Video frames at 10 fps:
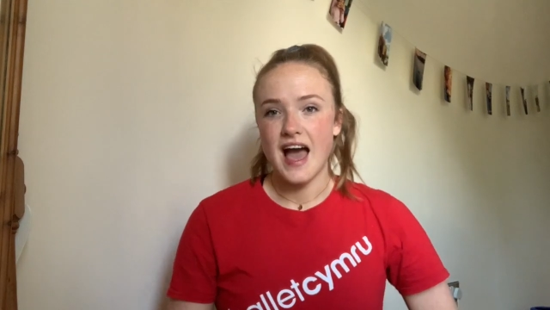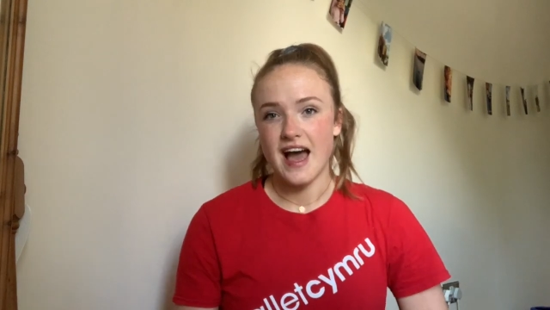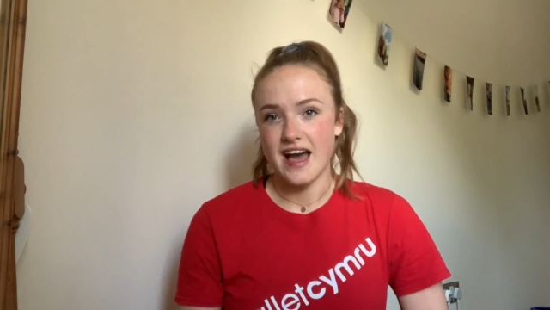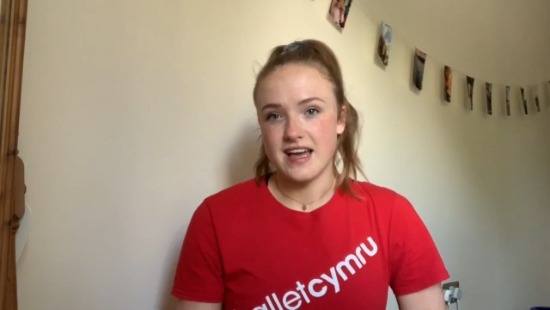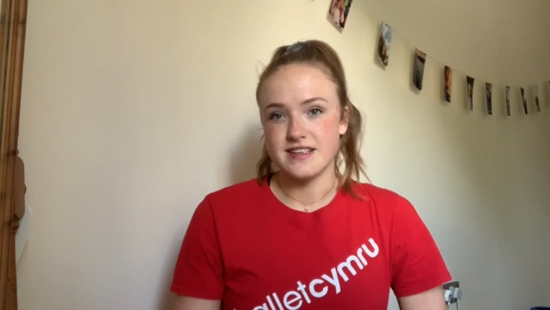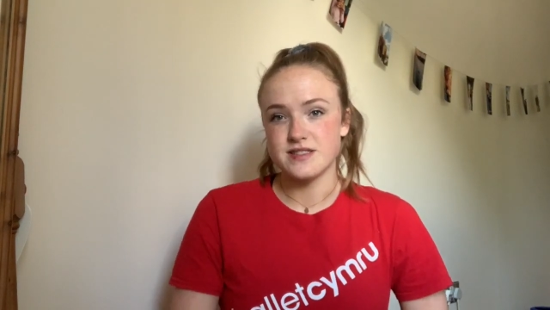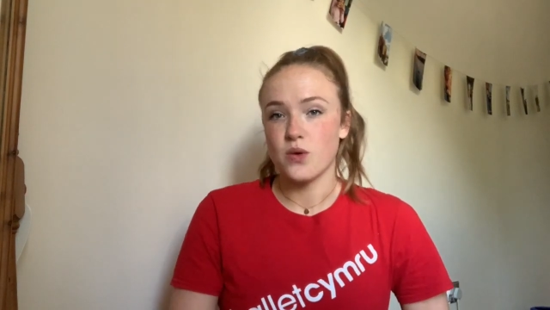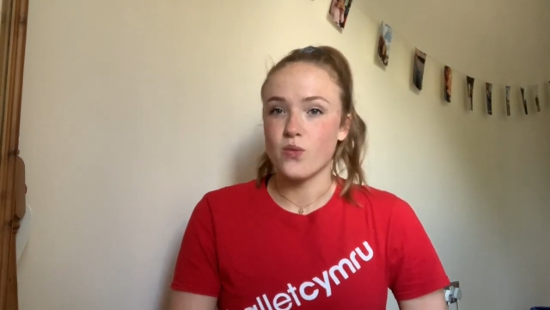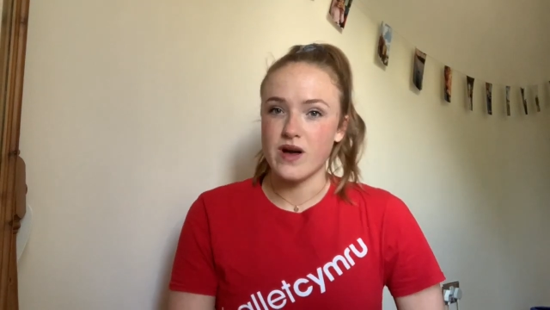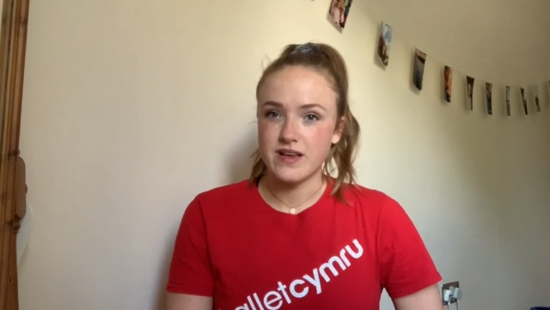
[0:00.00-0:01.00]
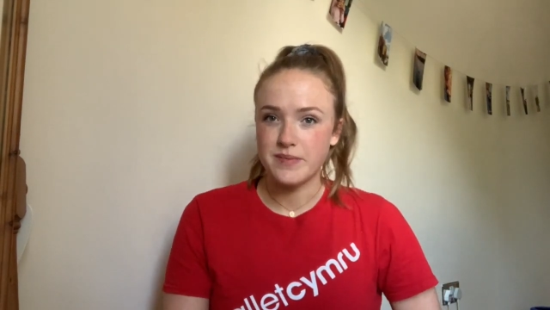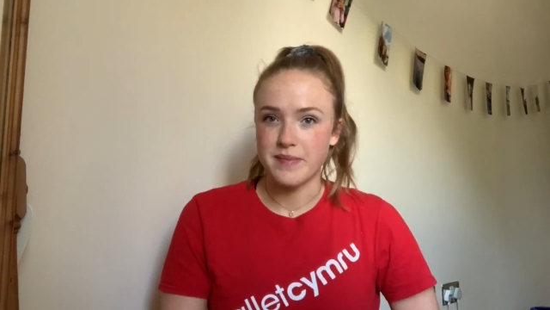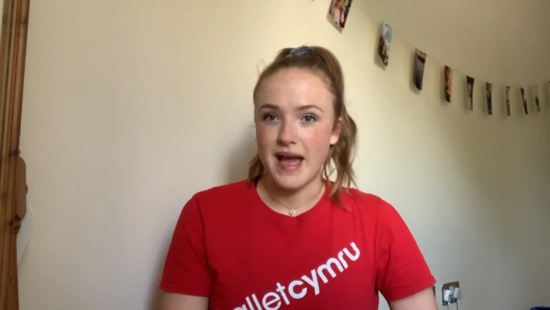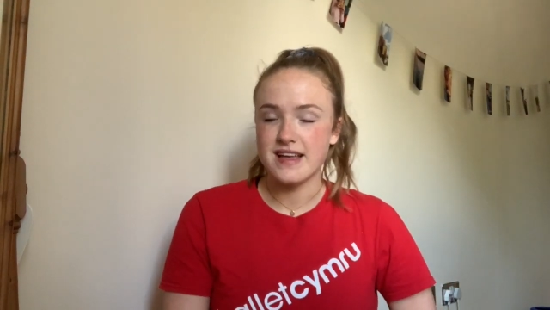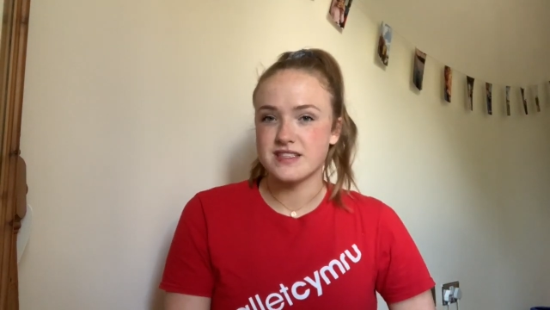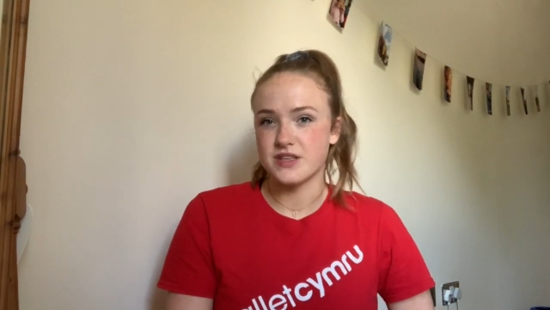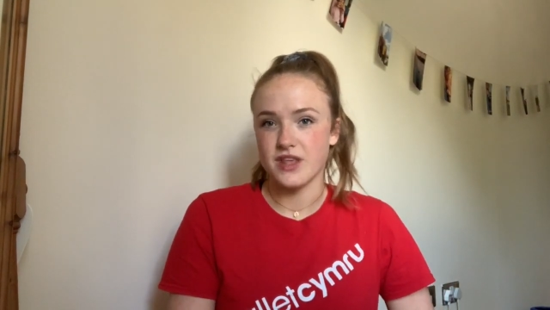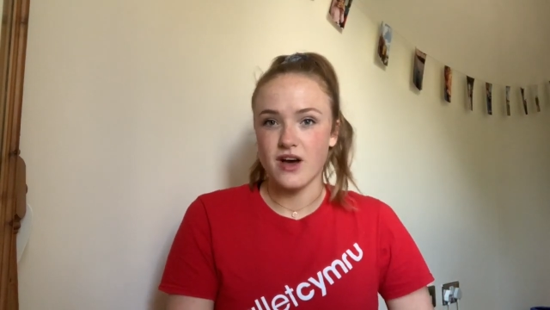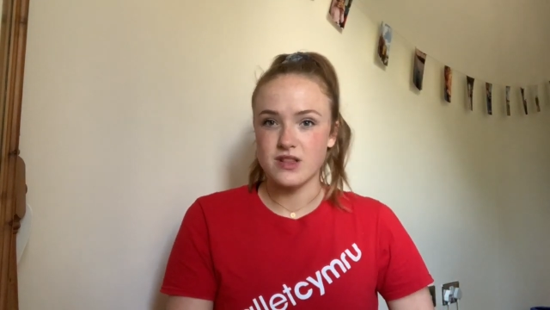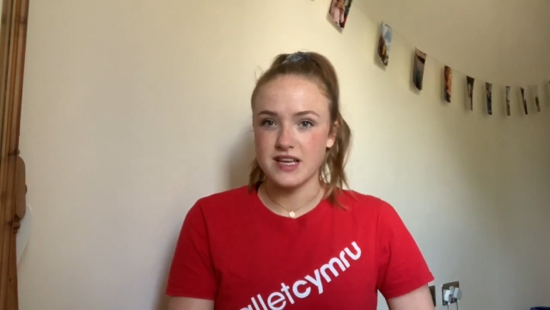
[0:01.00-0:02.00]
and welcome back to
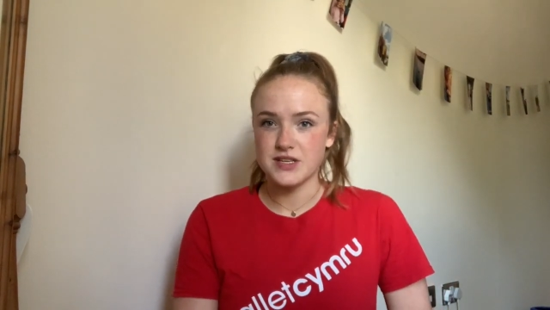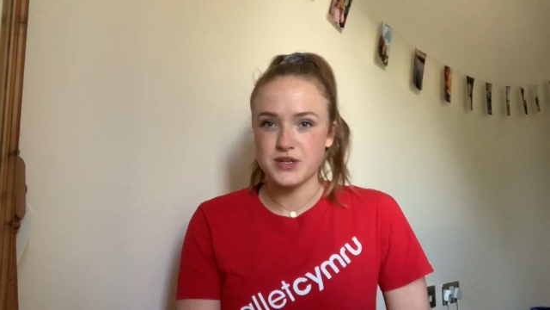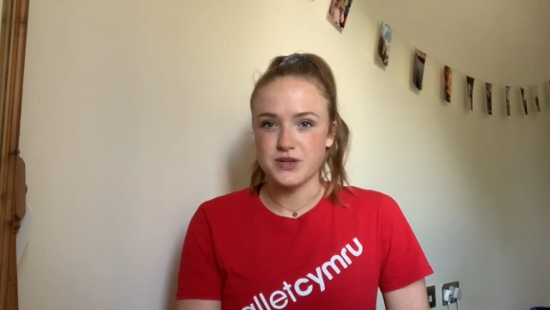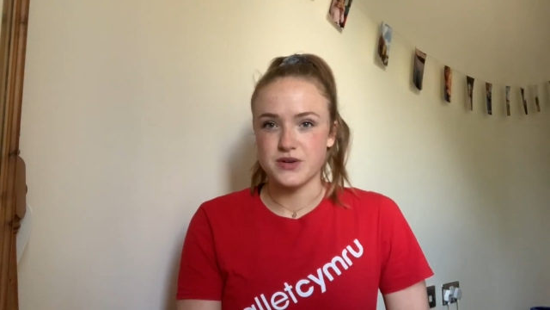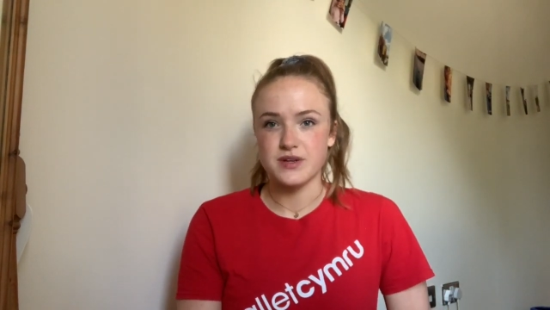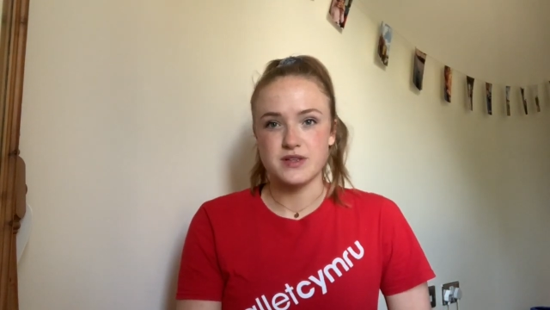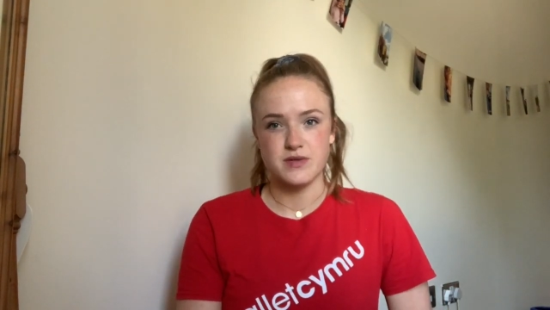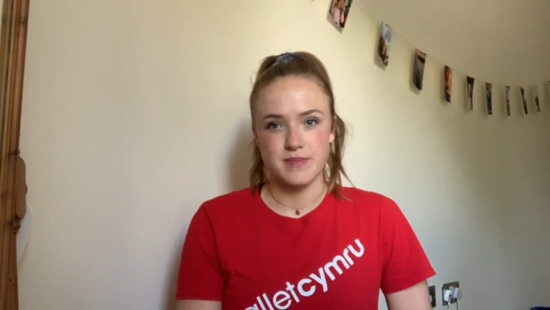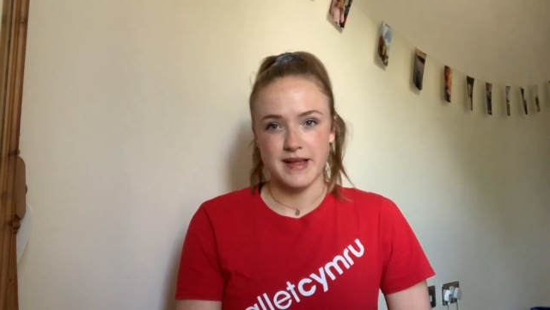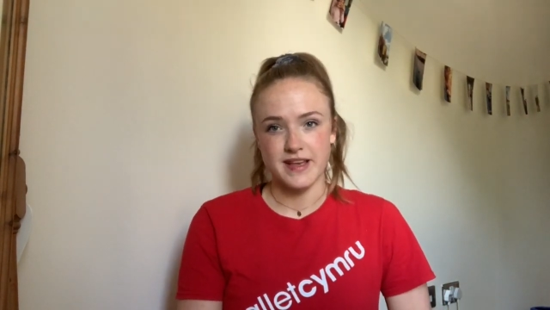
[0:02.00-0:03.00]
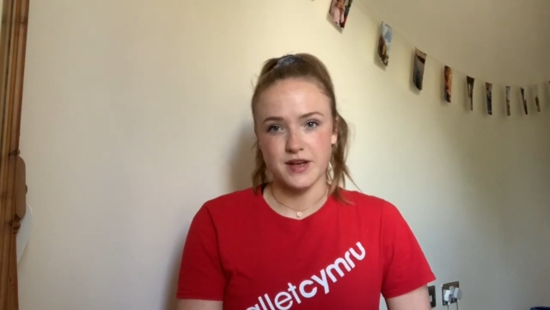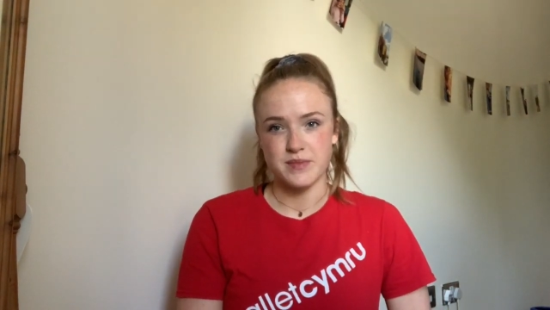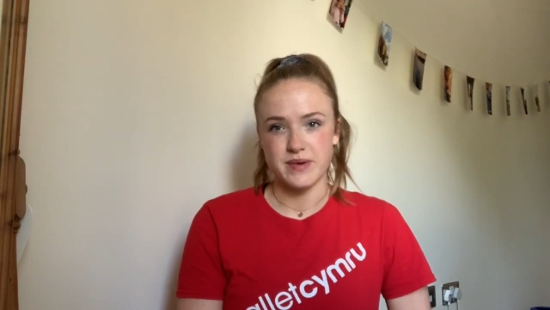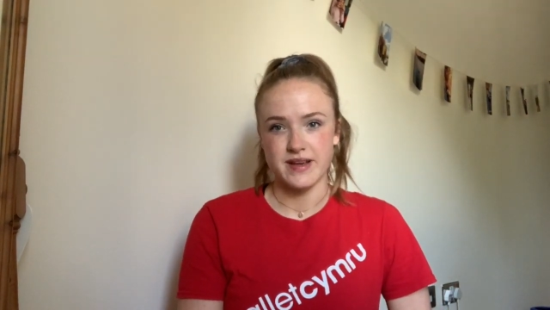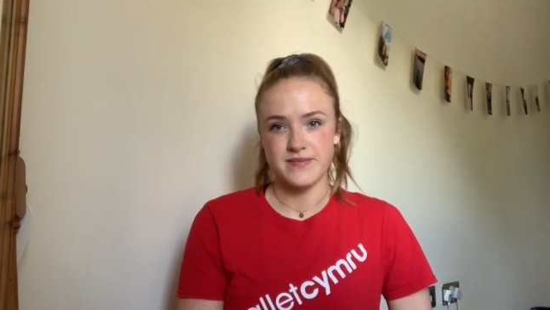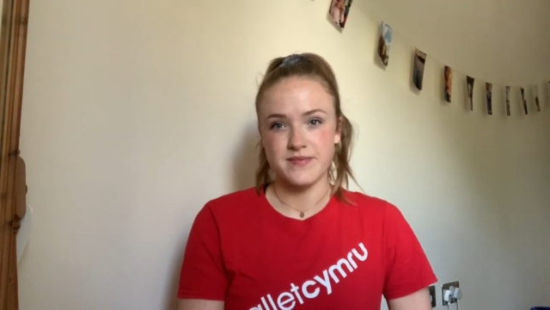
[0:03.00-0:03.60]
the online tutorials with Ballet Cymru.